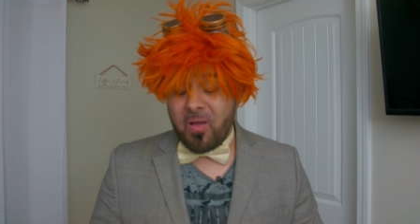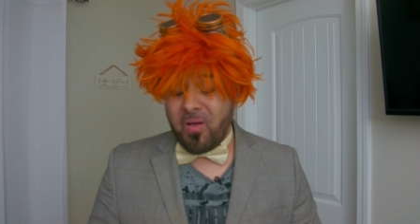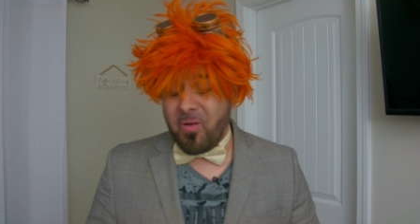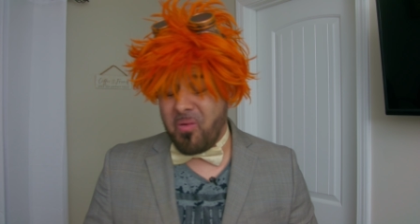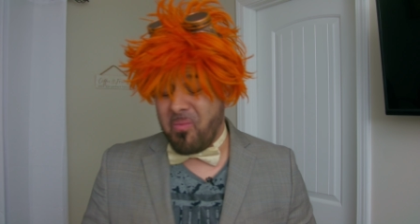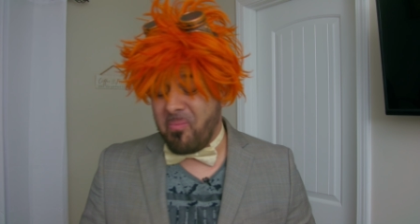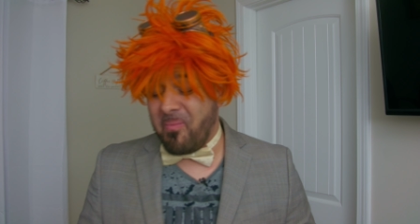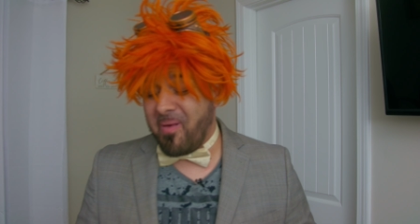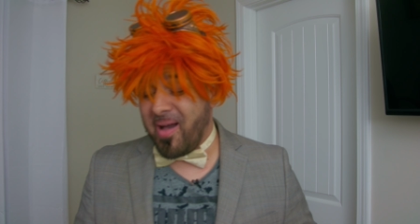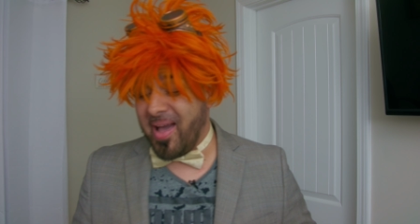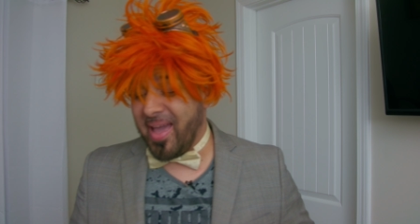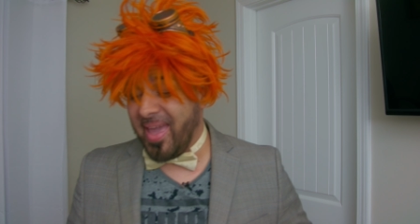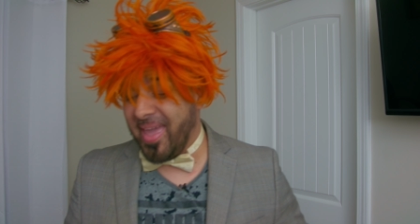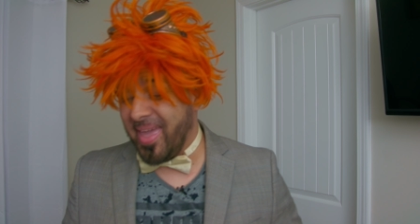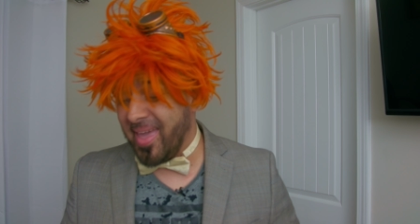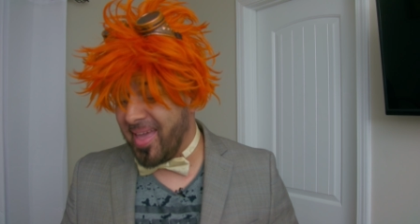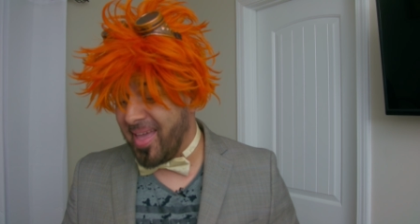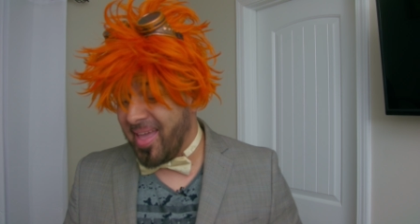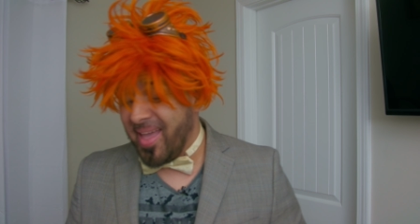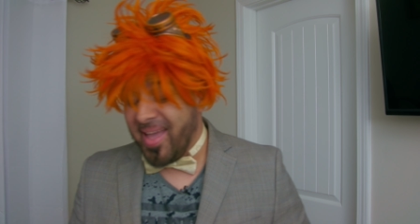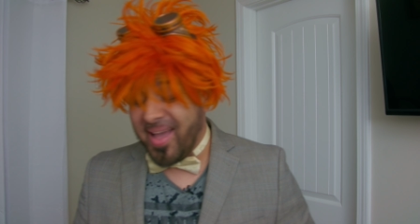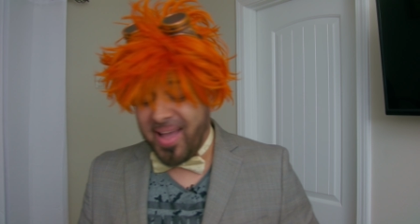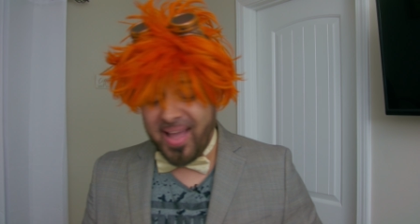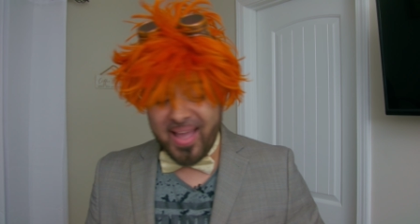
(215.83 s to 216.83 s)
oh my,
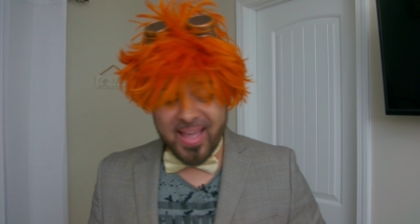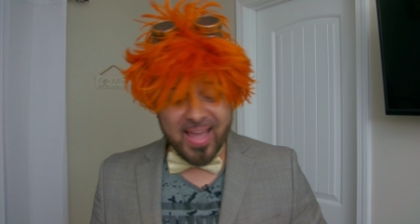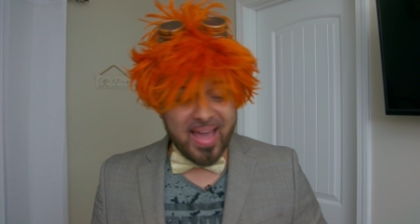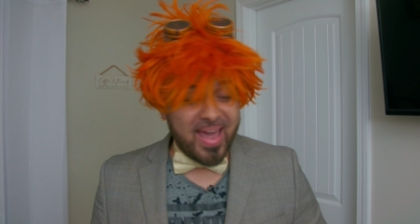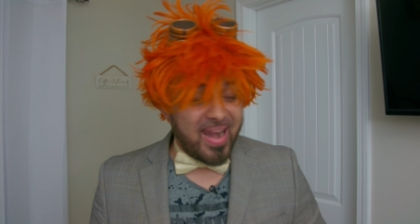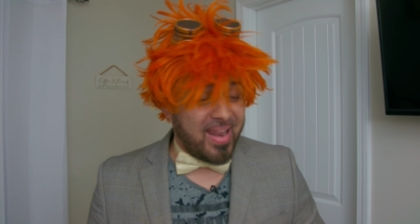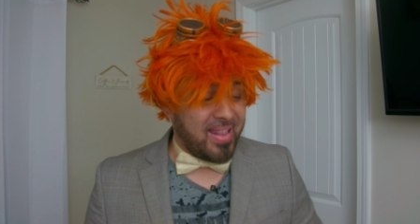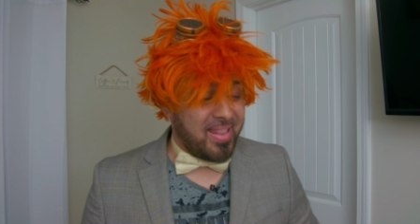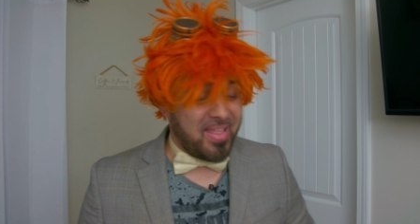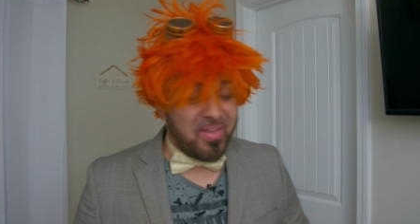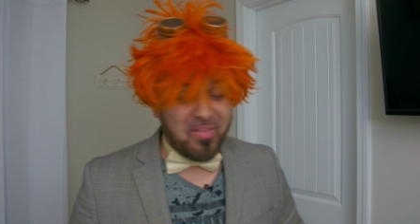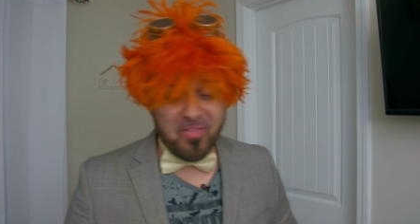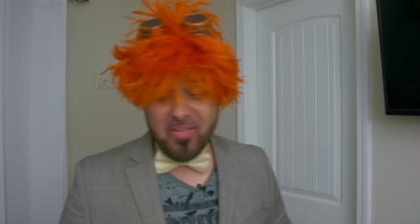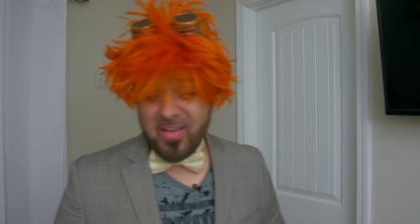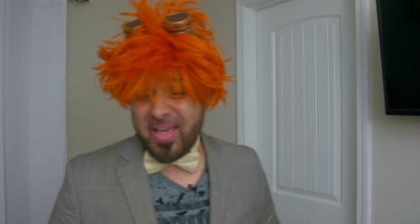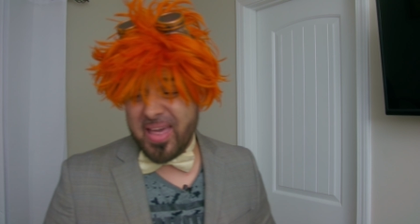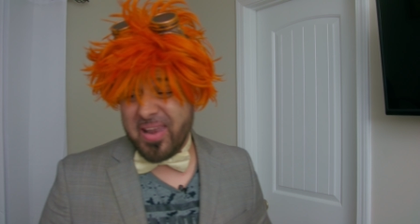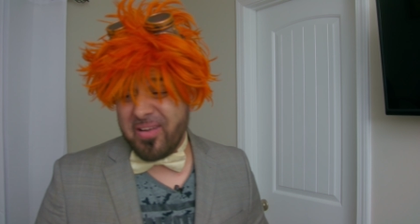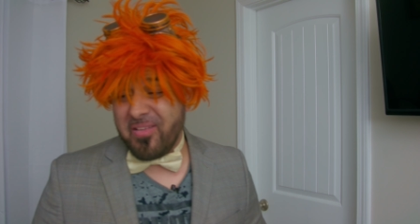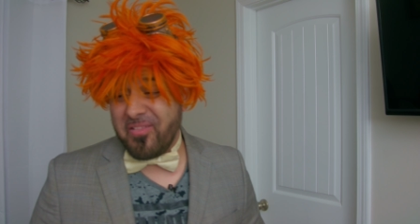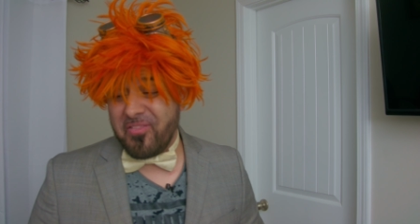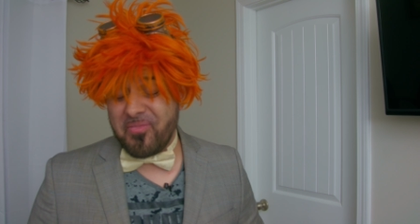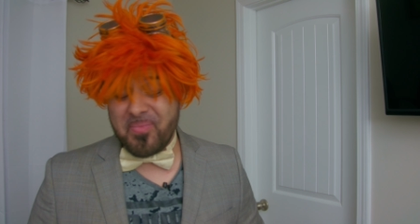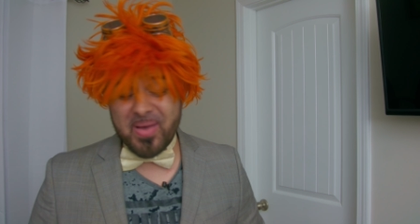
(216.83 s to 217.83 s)
I got a little ahead
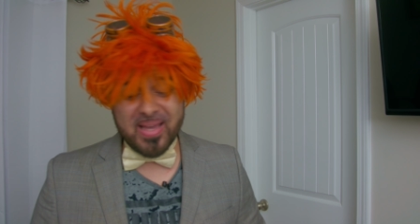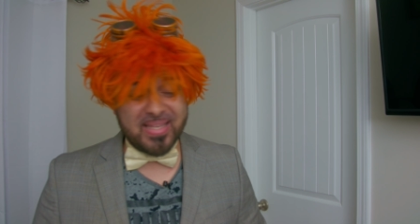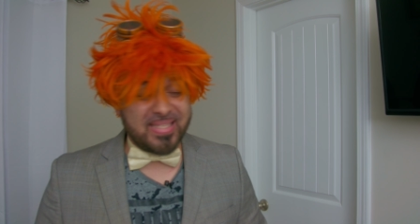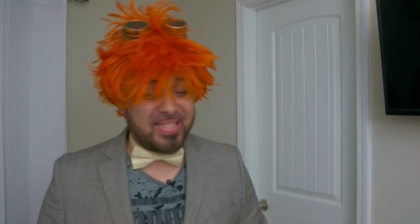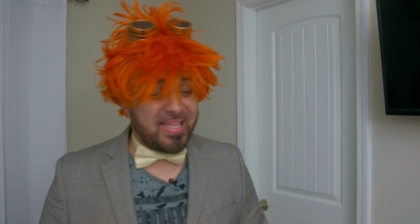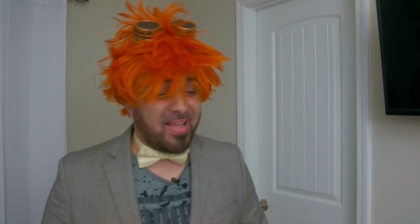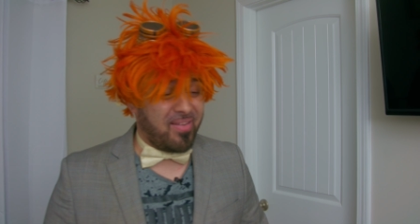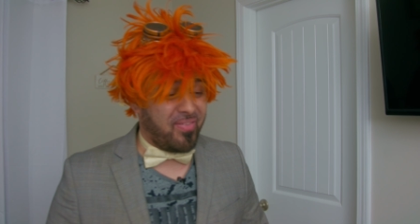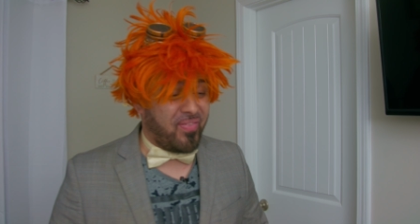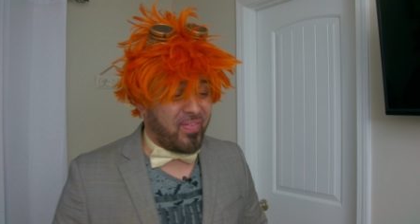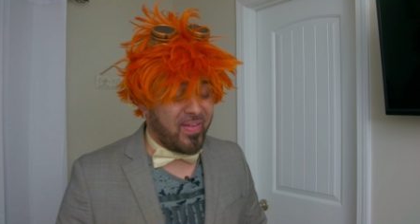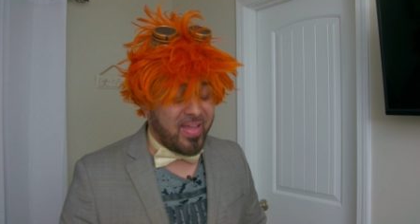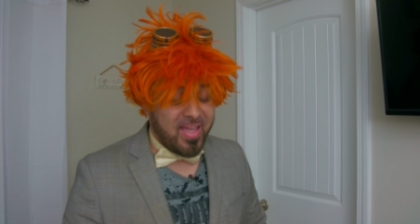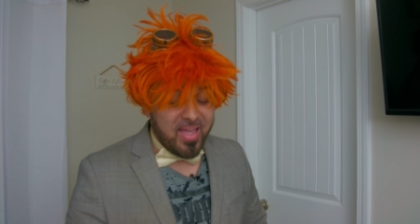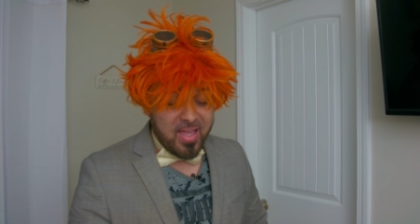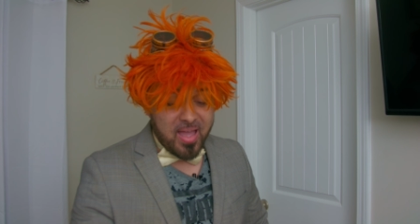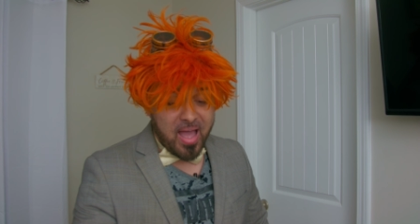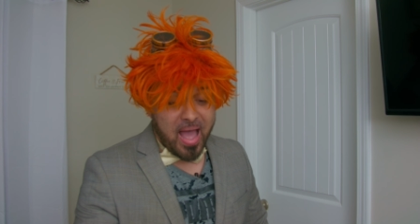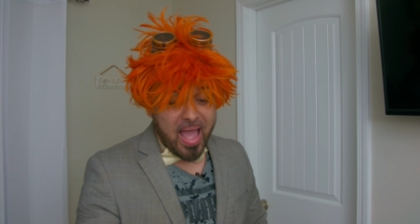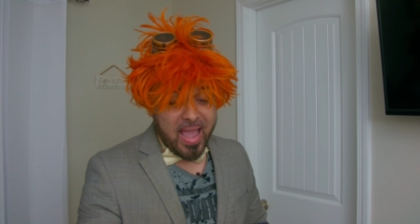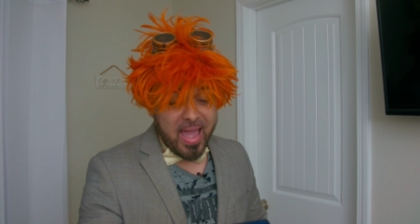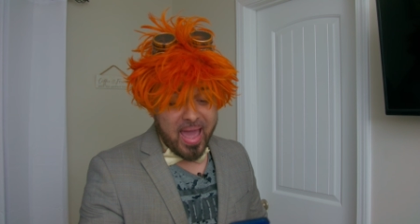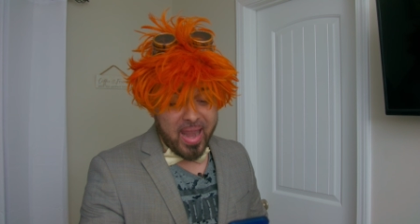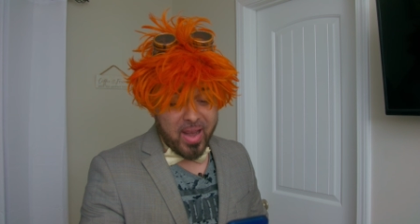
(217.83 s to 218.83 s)
of myself.
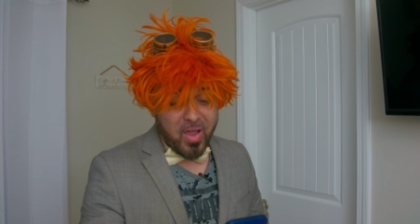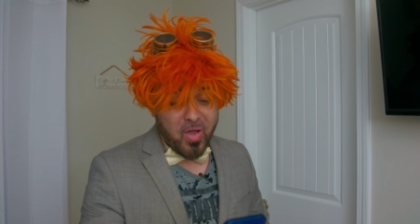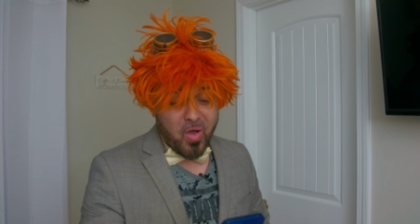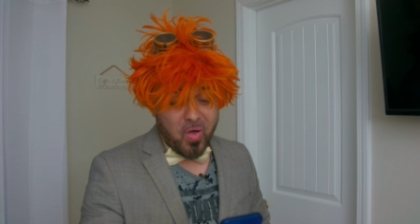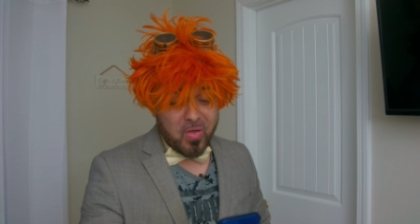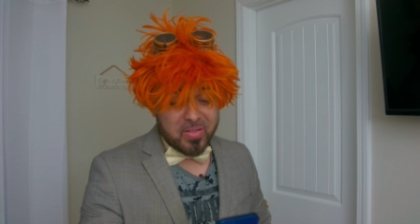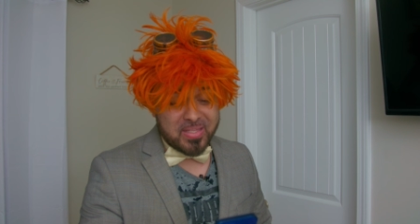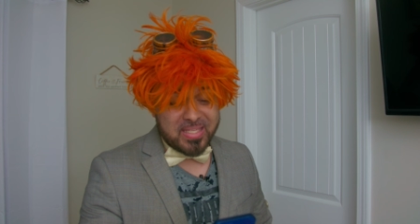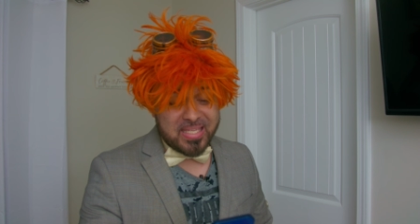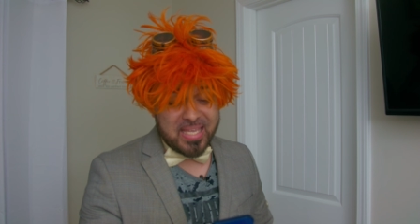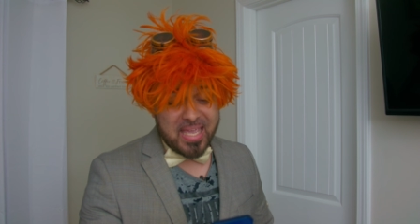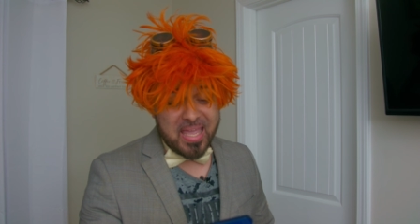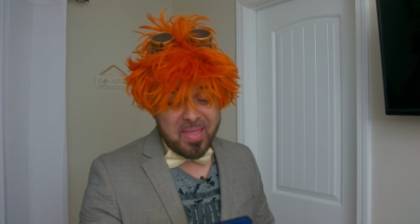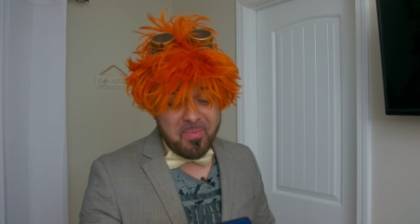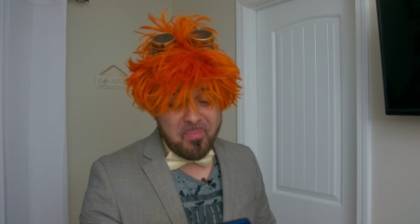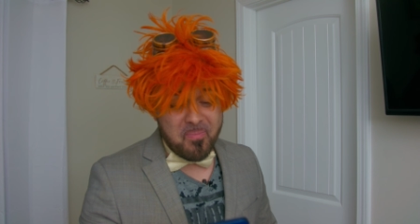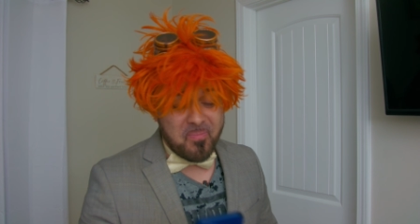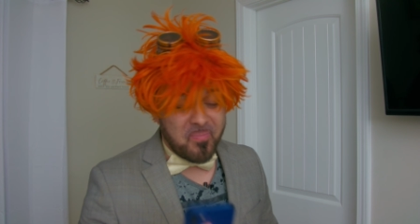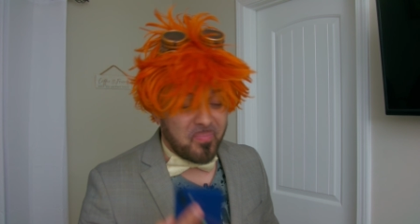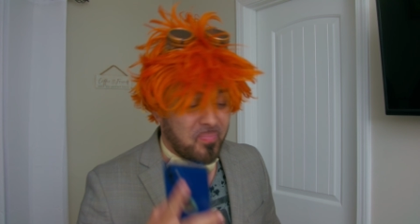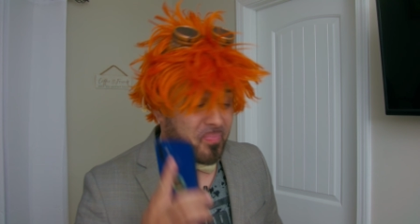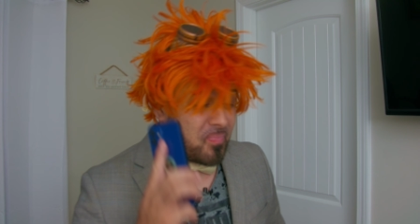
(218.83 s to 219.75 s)
I gotta call Tim.